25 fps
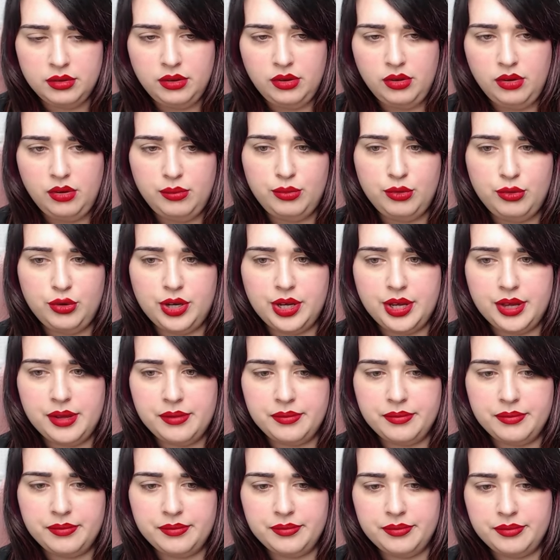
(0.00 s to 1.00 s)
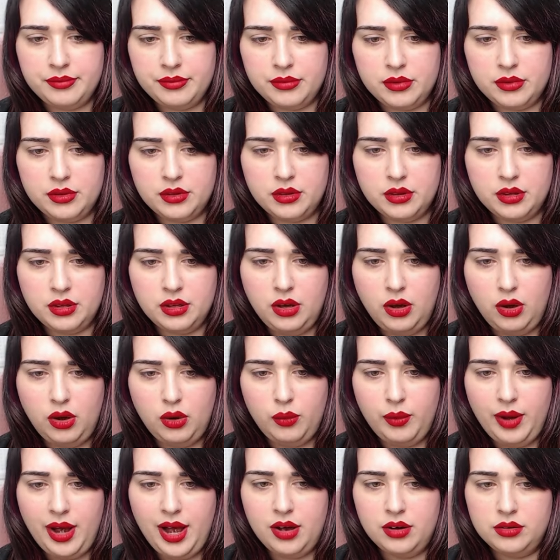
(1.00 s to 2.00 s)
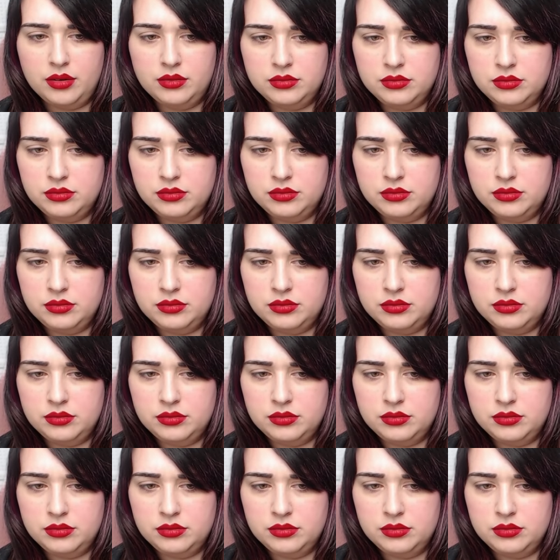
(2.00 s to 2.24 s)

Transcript: Oh boy. Oh wow.